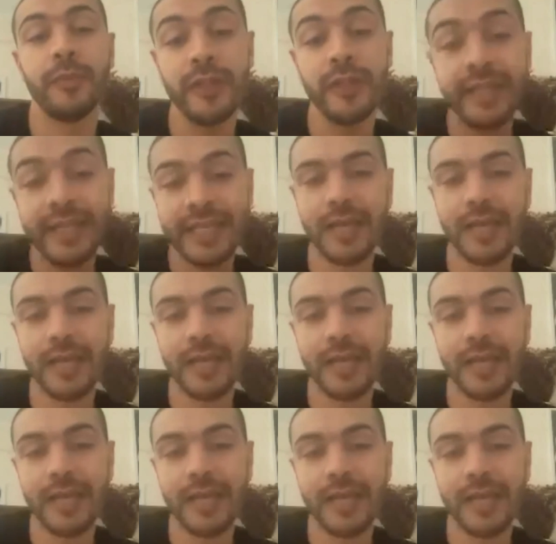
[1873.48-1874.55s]
building
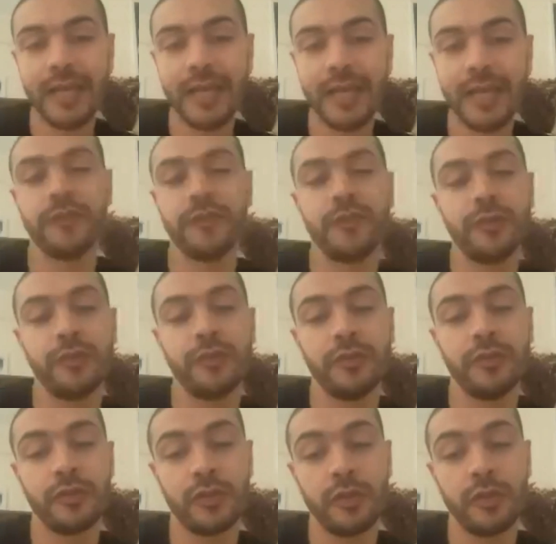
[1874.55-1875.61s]
capacity of
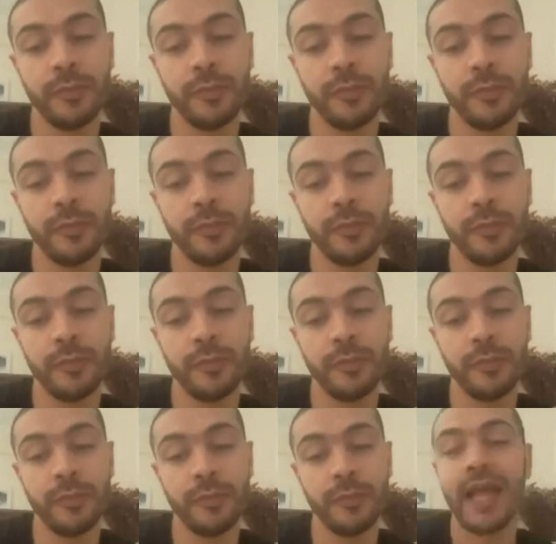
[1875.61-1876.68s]
the community